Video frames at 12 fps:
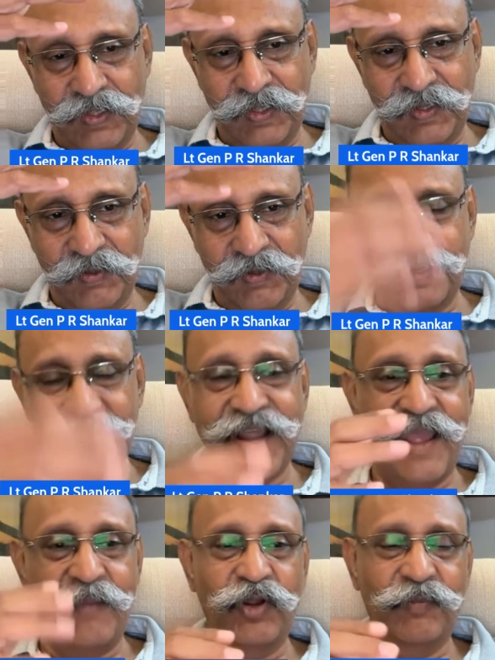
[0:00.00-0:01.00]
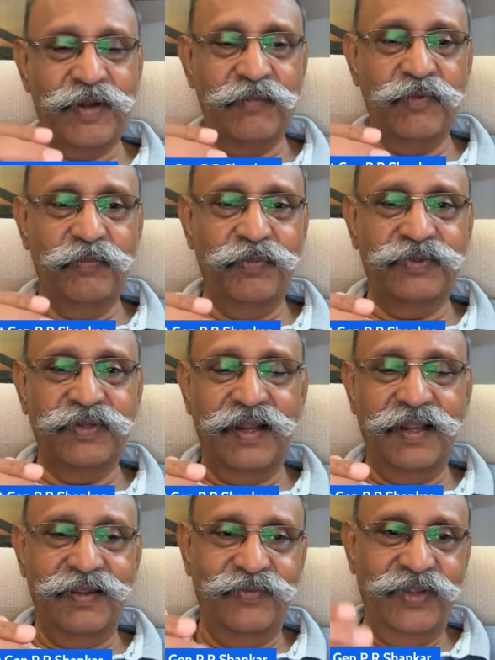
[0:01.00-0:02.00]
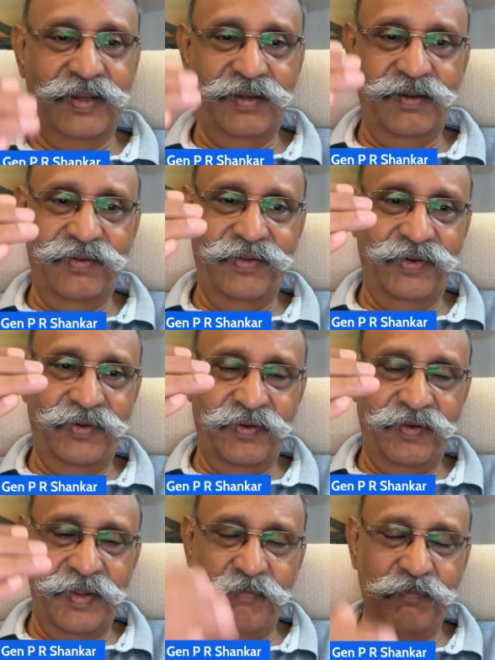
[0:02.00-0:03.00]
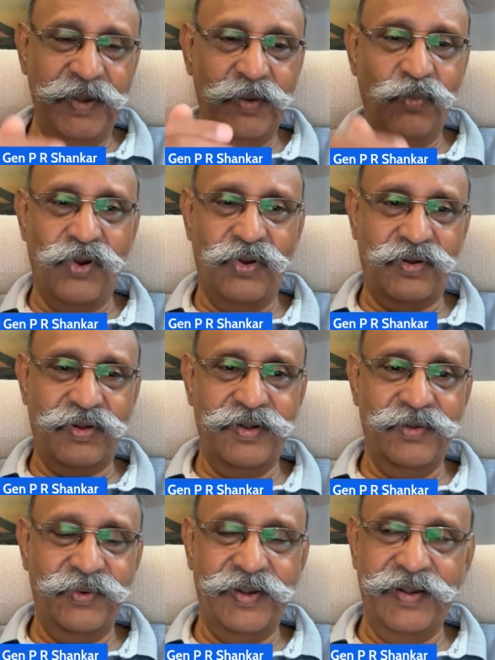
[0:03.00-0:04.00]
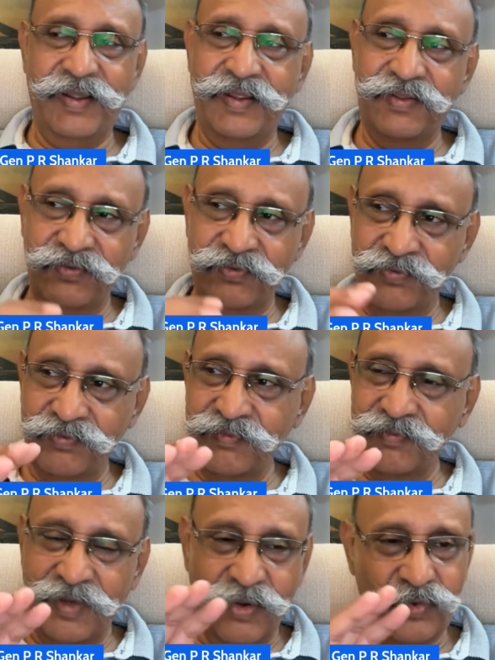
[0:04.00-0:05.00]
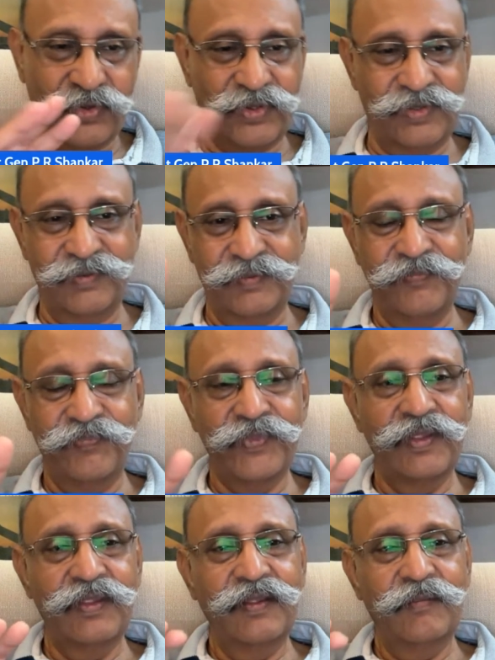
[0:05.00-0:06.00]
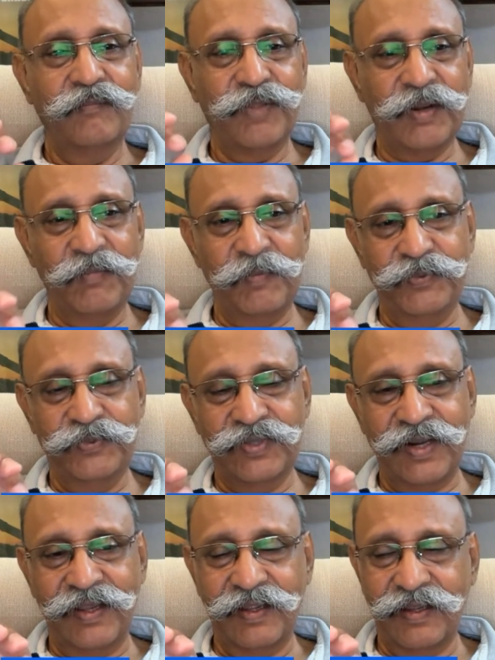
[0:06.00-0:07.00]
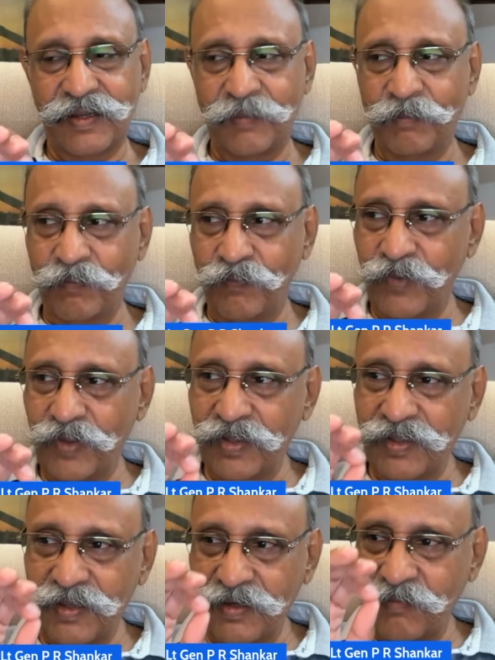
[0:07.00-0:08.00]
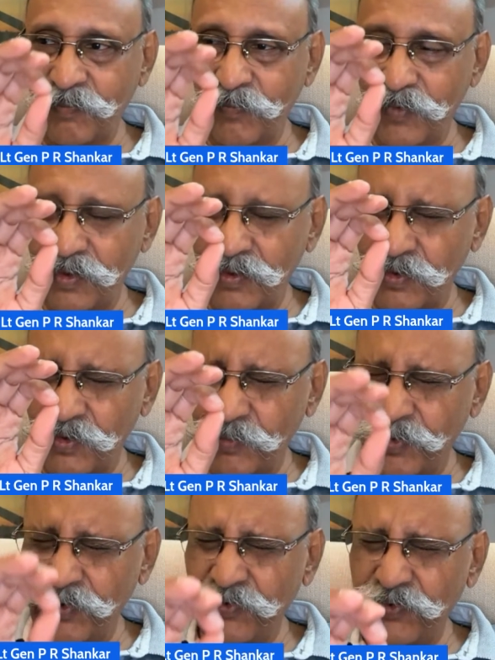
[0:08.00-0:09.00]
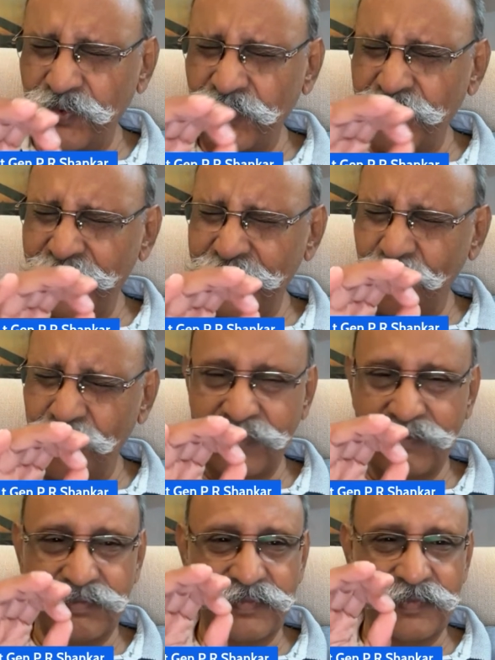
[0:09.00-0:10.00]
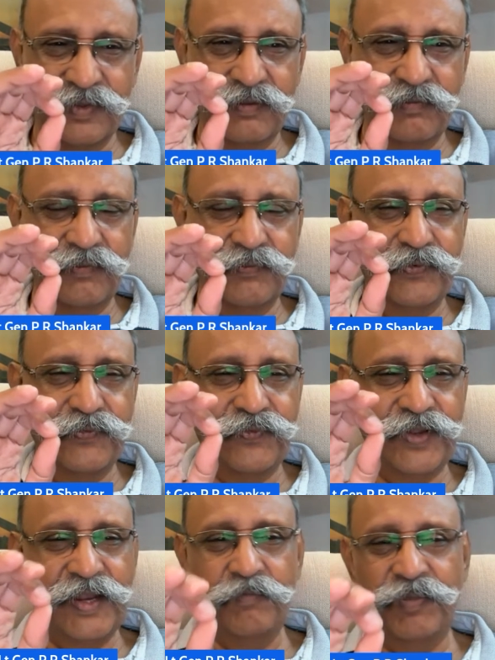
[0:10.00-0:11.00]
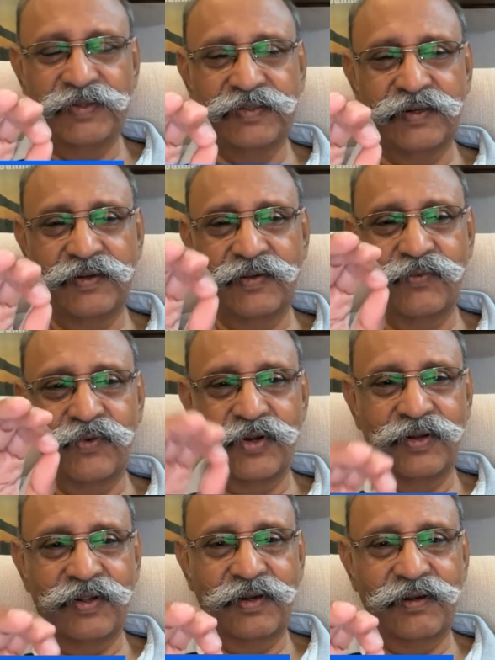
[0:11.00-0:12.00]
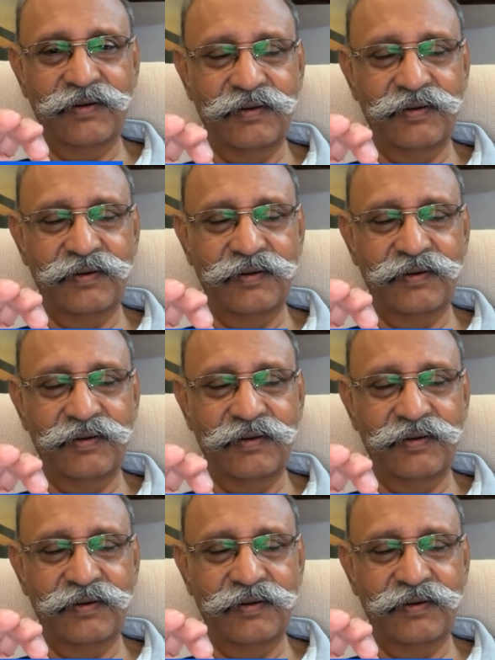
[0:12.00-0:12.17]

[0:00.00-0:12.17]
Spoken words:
a dam on Brahmaputra will impede water into India is out. Brahmaputra contributes only about 15% of water